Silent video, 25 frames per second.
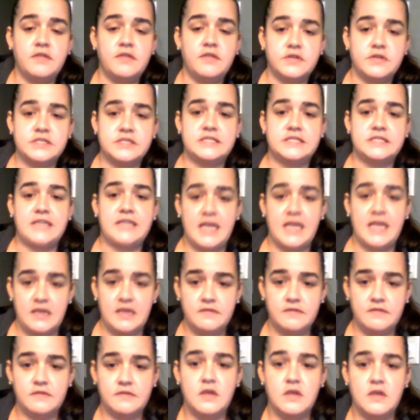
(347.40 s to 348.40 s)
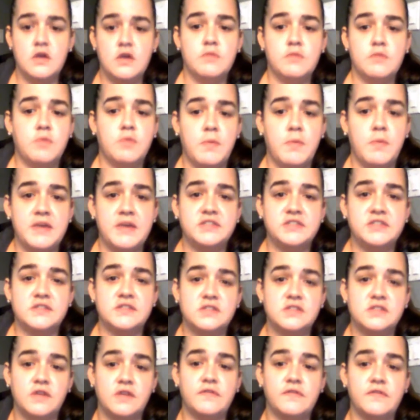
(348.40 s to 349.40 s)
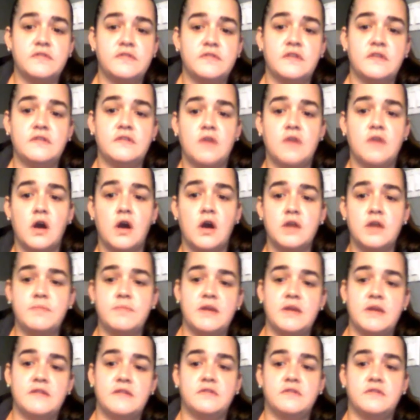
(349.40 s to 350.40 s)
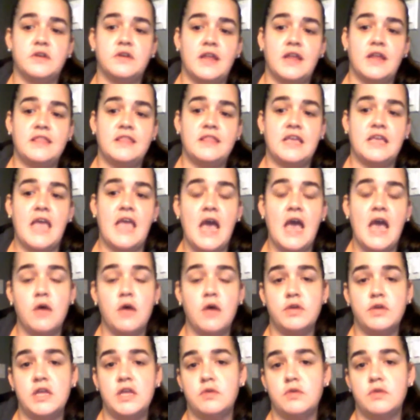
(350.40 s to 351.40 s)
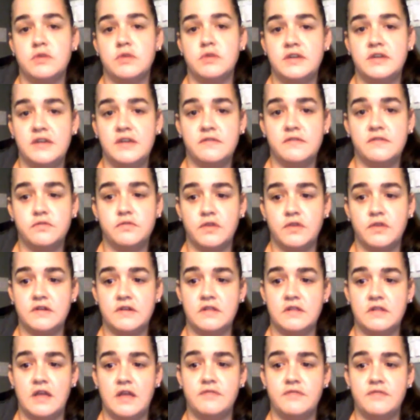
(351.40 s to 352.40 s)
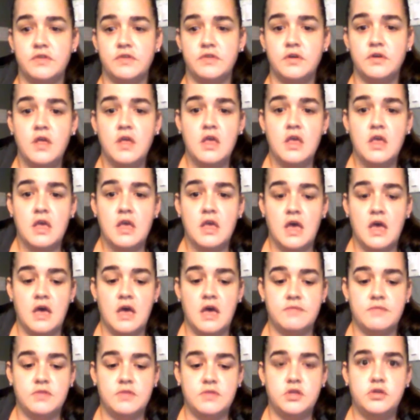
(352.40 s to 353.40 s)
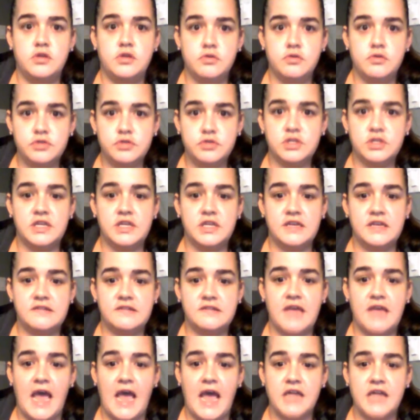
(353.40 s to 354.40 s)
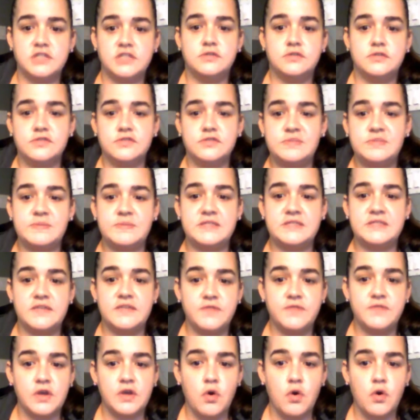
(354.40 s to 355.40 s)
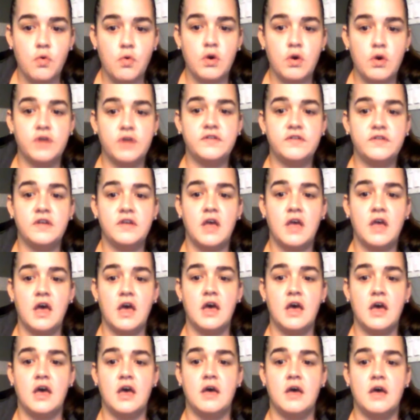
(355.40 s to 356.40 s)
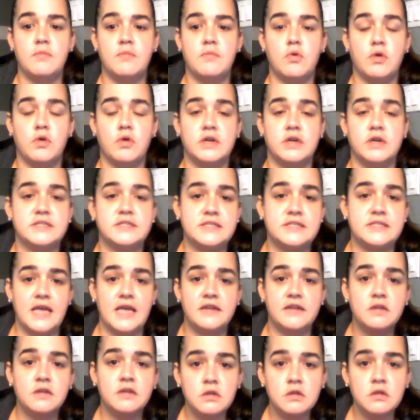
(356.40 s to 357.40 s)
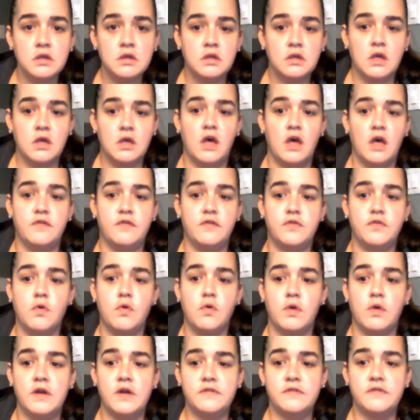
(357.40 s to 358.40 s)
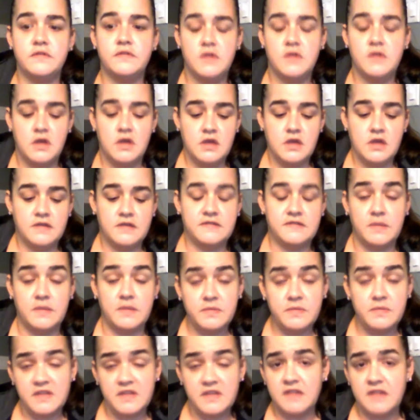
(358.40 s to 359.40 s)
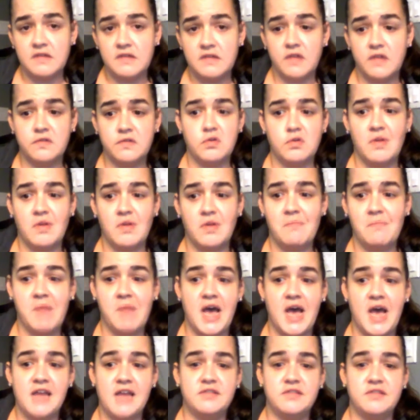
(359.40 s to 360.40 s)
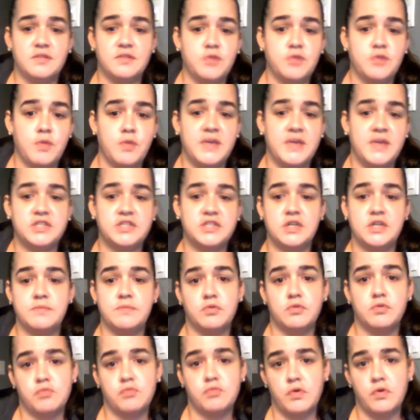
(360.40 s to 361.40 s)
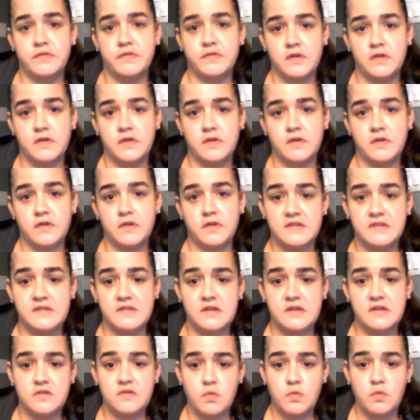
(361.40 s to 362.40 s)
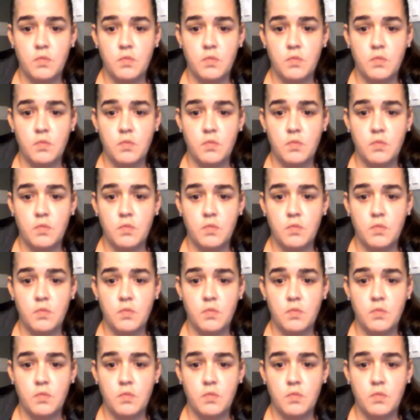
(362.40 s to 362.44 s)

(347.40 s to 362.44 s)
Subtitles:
states, probation services are administered at the county or district level, usually attached to a specific court or a set of courts. Some states also combine their probation and parole services into